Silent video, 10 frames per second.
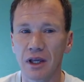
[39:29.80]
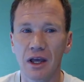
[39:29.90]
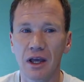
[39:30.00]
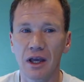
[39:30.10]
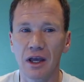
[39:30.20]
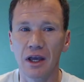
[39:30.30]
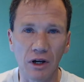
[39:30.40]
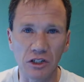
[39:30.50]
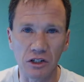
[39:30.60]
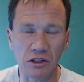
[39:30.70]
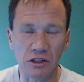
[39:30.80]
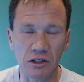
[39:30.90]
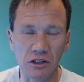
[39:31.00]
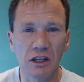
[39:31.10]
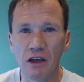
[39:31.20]
If you have any questions on
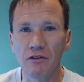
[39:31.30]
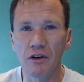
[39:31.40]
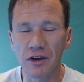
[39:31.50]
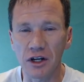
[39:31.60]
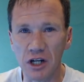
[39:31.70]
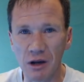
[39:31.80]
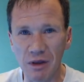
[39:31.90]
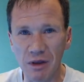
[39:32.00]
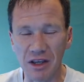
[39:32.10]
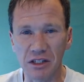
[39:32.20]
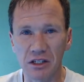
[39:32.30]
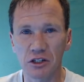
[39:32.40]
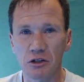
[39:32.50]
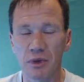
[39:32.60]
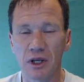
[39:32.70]
this, feel free to drop me a message,
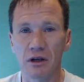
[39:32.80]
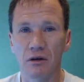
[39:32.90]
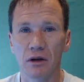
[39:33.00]
shoot me a note.